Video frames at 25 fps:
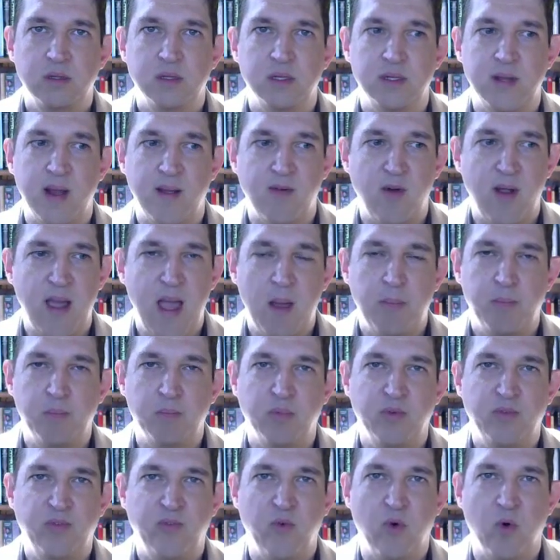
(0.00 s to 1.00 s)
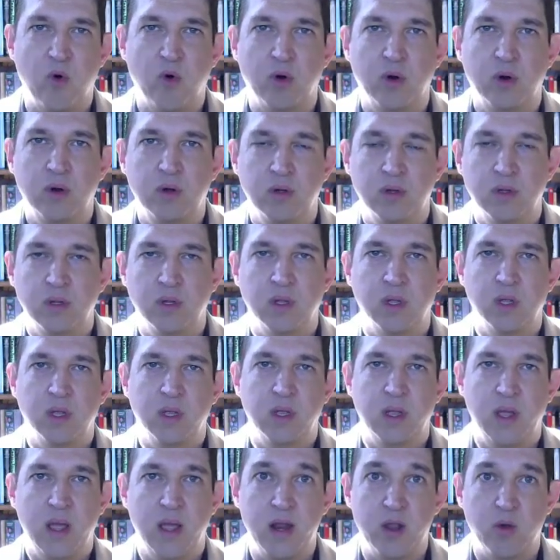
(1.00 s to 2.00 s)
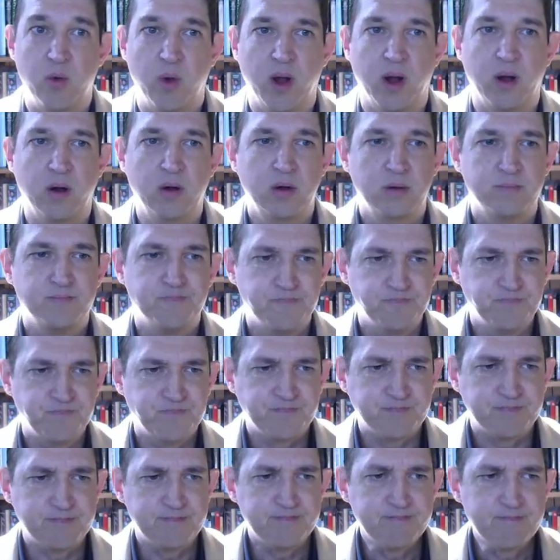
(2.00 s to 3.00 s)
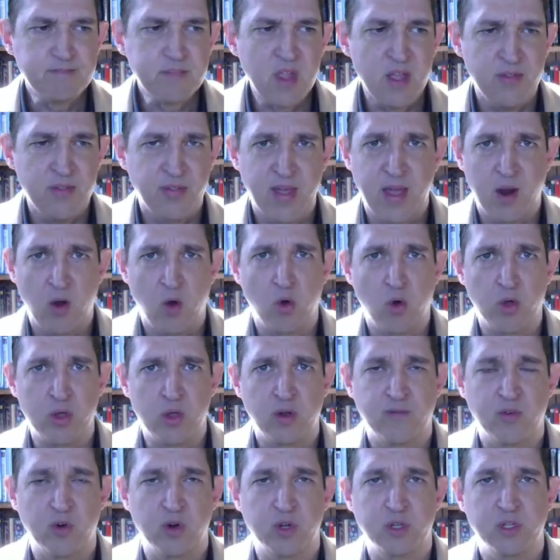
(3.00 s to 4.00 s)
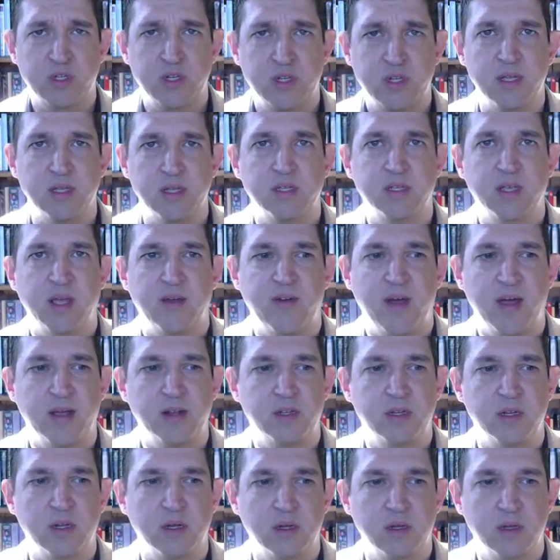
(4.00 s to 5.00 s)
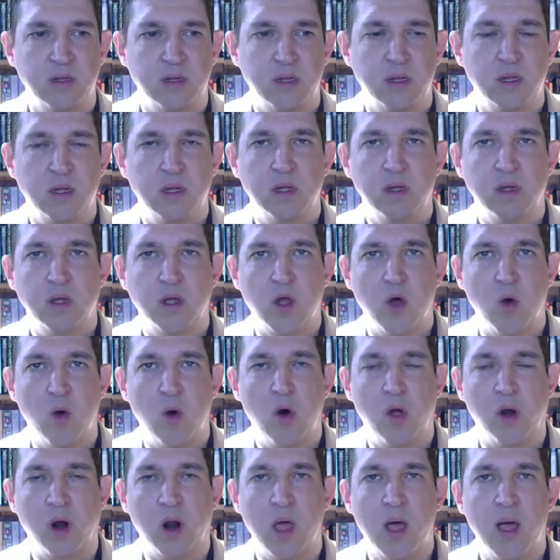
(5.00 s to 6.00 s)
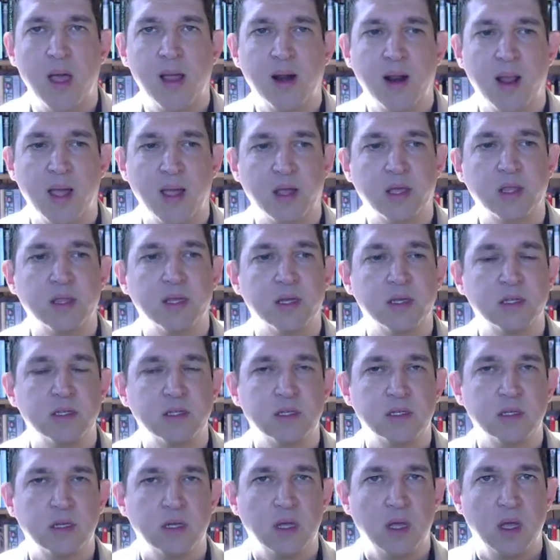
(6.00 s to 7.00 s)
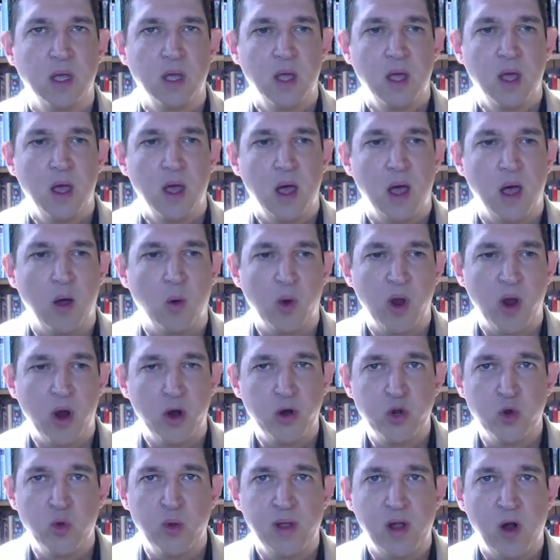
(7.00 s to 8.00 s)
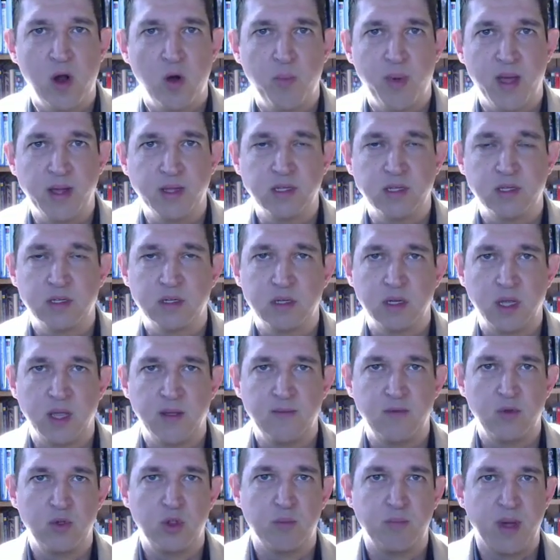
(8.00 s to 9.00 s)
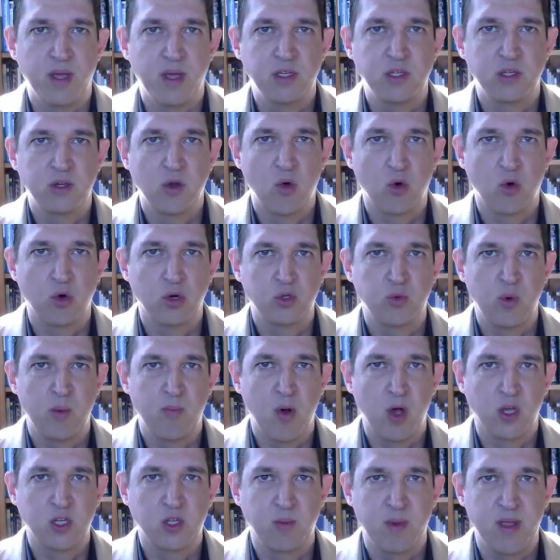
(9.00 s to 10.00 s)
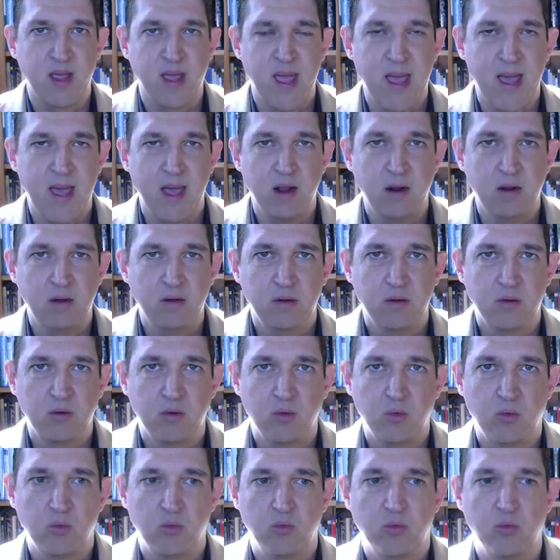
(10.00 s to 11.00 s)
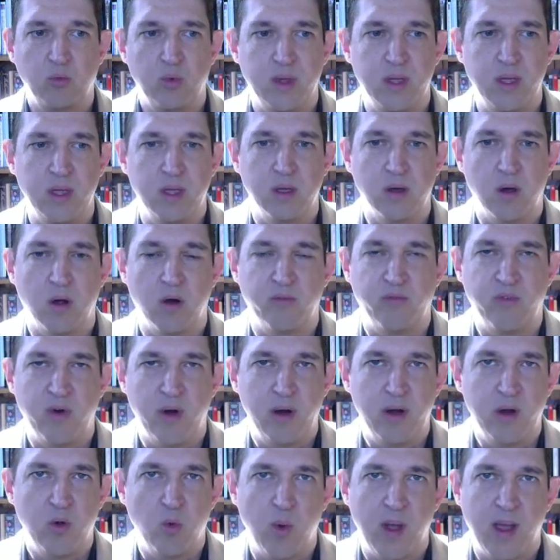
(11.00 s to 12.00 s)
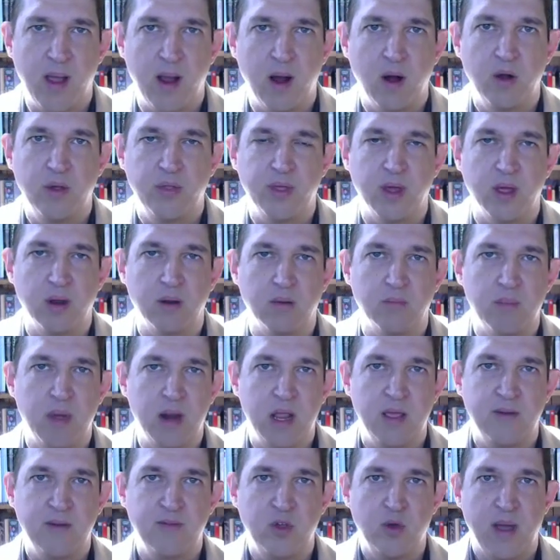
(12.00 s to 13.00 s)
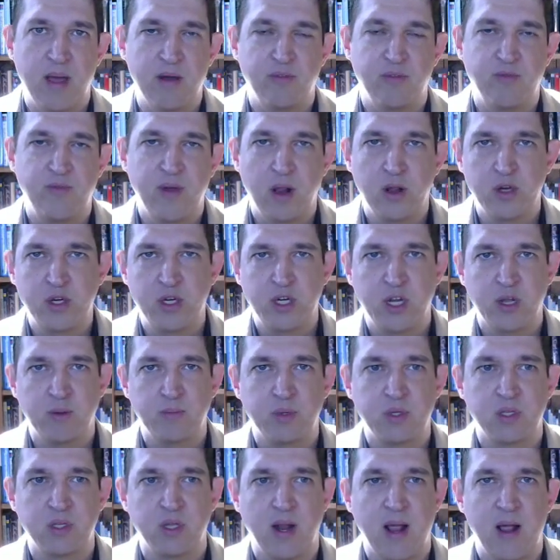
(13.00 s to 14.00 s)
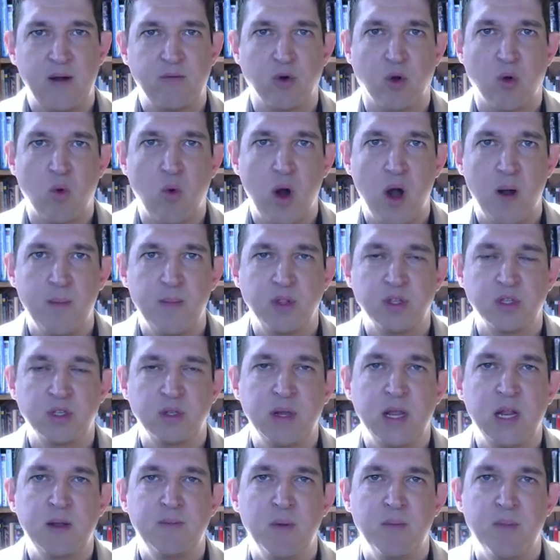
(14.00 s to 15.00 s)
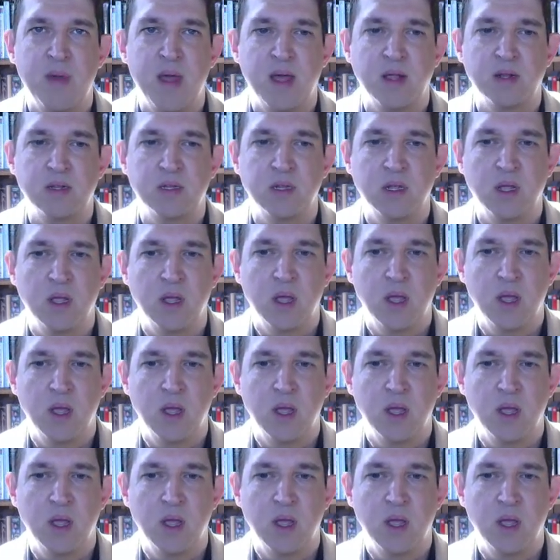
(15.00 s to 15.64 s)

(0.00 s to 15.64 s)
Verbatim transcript: This has never happened before anywhere that all universities have had to go online like this. Uh, we are doing our best to give you the best course we possibly can. We are very aware that many of you have fellowships that have requirements that need to be met.